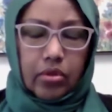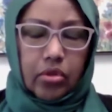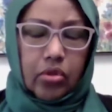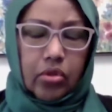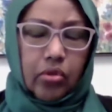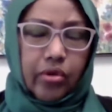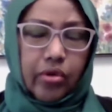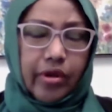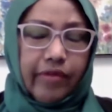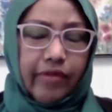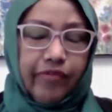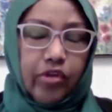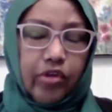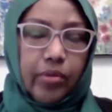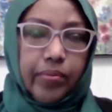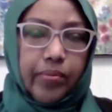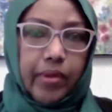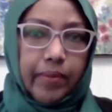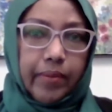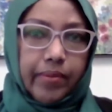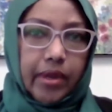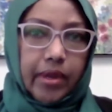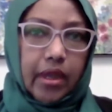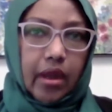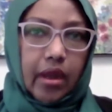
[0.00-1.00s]
run for
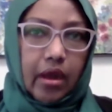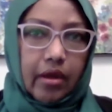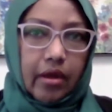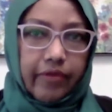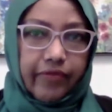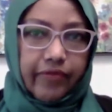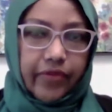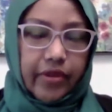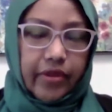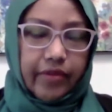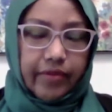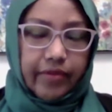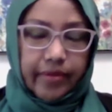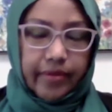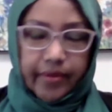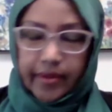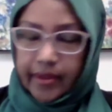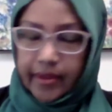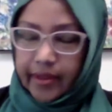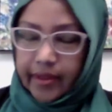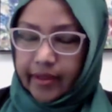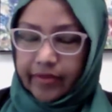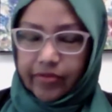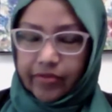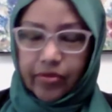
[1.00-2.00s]
public office,
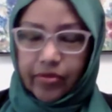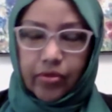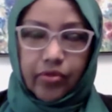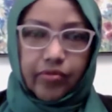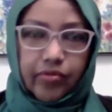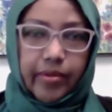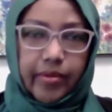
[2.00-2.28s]
excuse